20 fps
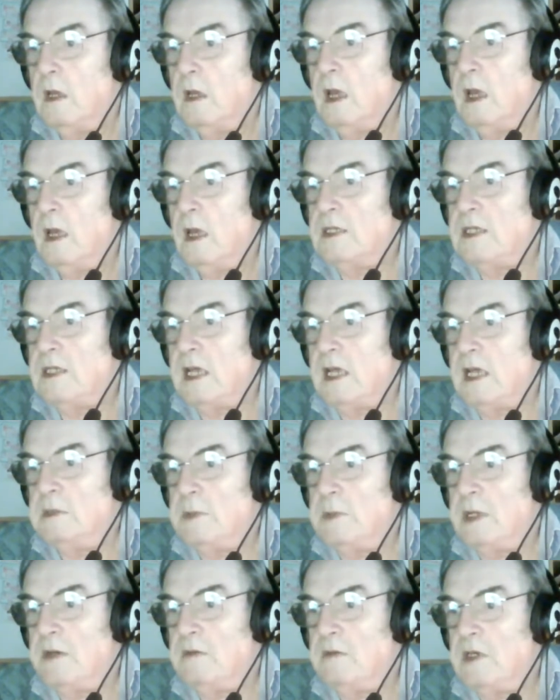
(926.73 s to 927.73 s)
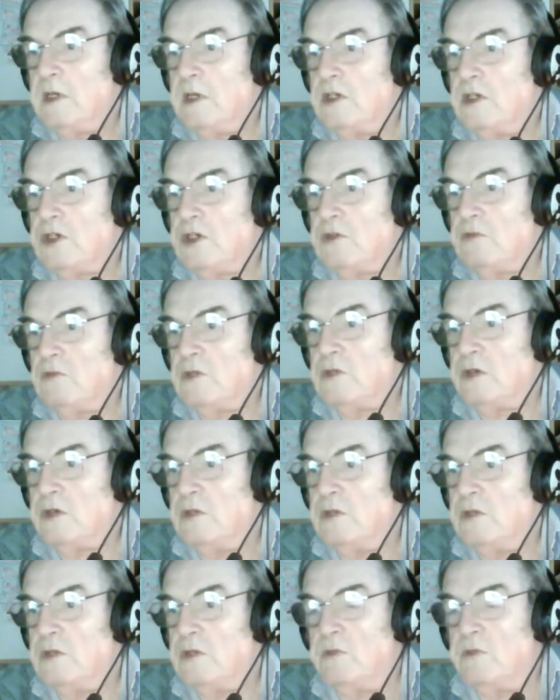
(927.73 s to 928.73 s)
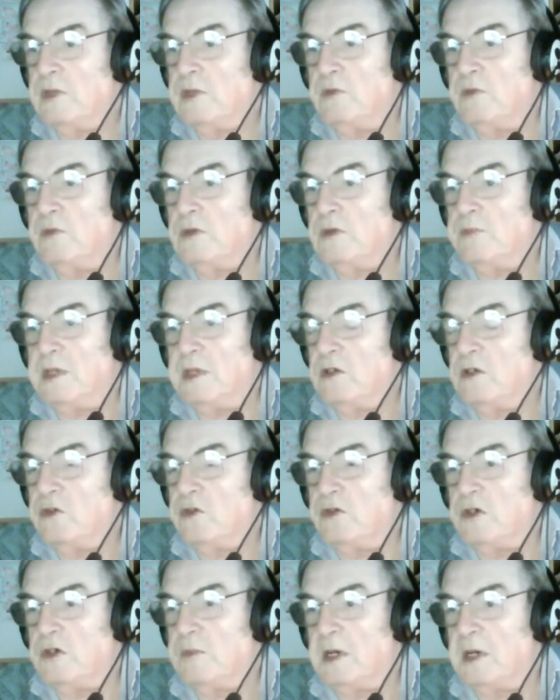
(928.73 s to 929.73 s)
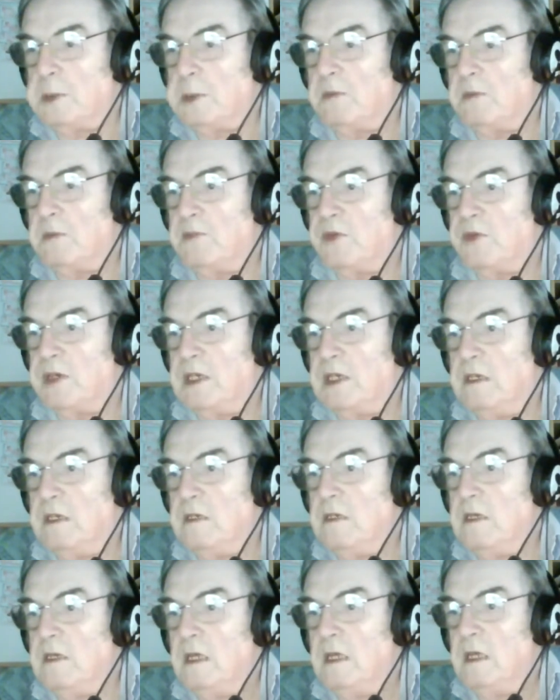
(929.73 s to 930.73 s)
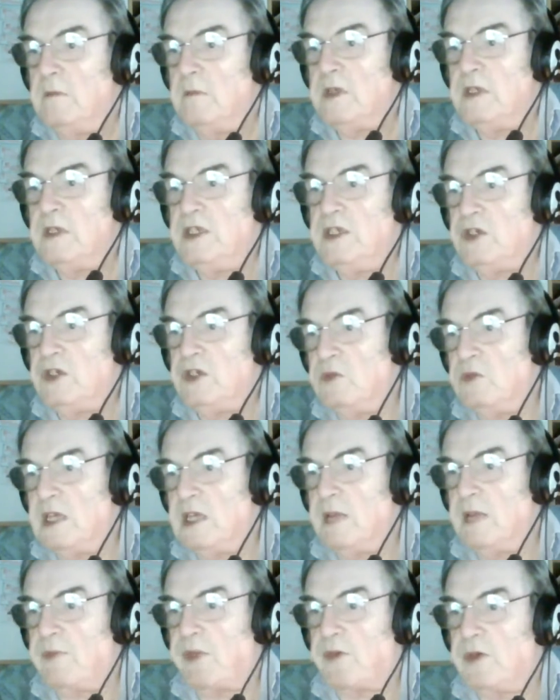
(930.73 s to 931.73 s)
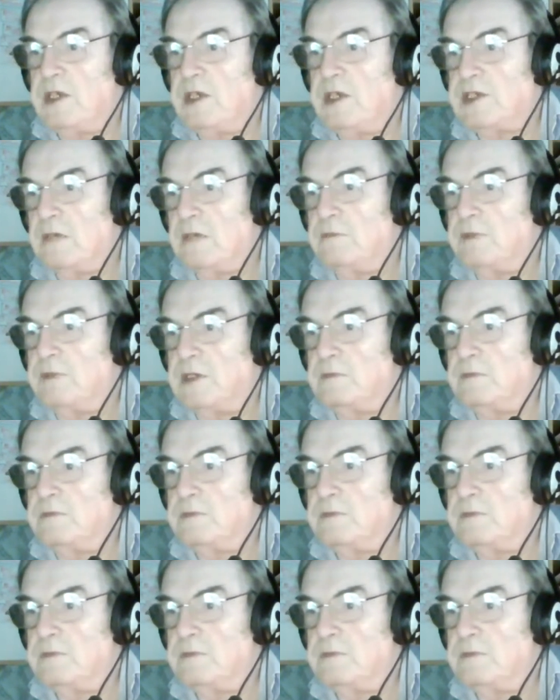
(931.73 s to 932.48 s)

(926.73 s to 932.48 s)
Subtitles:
I doubt very much. No, you won't. You wouldn't be loyal by February, but at least you wouldn't have 3 subs.